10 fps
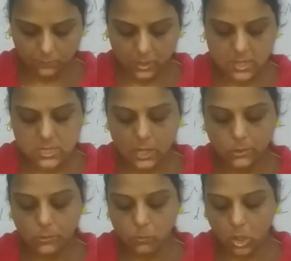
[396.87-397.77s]
As
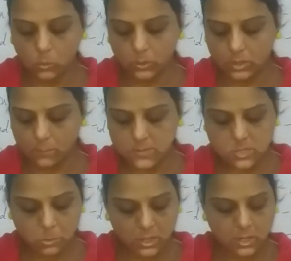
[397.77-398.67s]
Andrew walked with them,
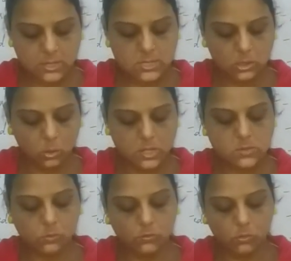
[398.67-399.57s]
spent and slow, his
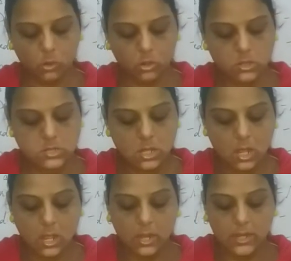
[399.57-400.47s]
footfalls
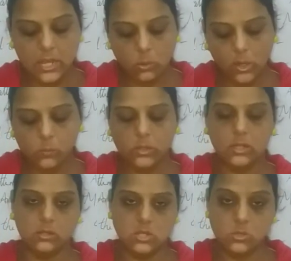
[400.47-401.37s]
echoing with the
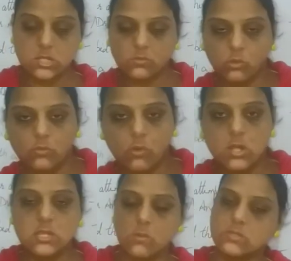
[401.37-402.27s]
others. So his
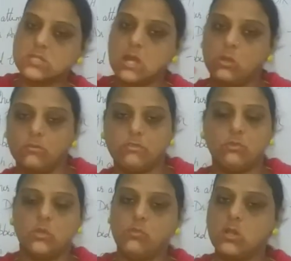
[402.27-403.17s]
footfall, there was a sound of the
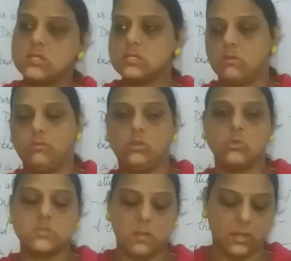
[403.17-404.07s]
footfalls with
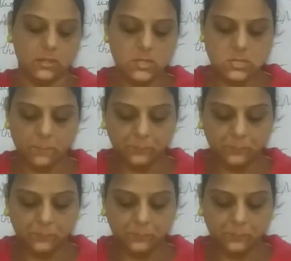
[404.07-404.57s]
those miners.